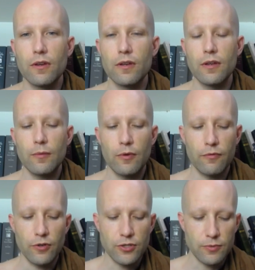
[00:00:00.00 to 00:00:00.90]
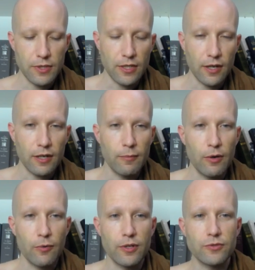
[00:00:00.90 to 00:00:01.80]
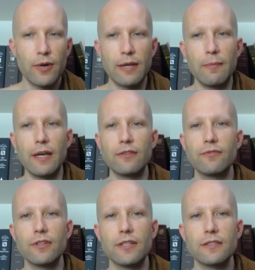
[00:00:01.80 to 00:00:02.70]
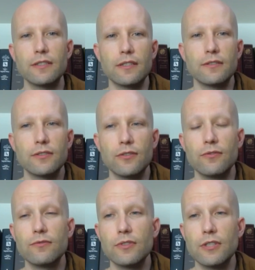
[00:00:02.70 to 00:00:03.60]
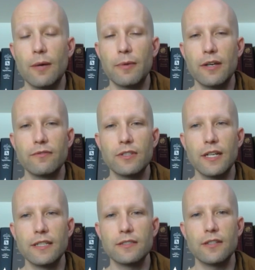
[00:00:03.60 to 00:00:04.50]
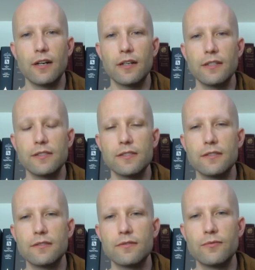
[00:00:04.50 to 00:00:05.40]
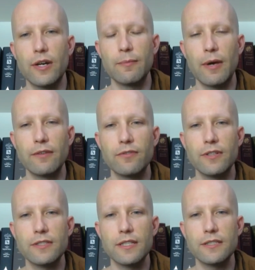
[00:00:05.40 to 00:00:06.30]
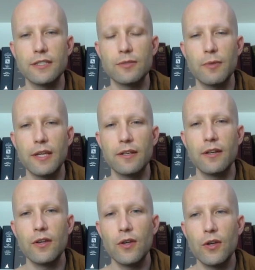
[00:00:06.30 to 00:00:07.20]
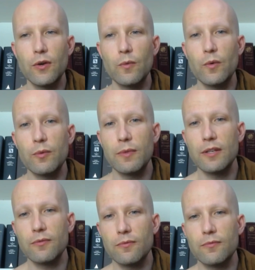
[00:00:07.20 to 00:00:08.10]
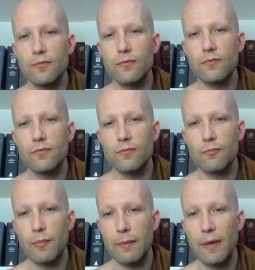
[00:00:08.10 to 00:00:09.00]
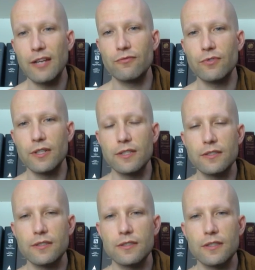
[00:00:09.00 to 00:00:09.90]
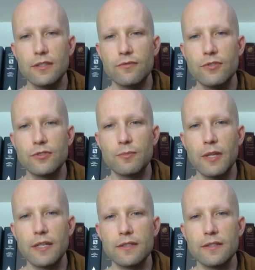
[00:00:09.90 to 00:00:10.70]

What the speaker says: But first we talk about what is right mindfulness, and so the topic of tonight's talk is right mindfulness. Let's explain what we mean by mindfulness in the first place.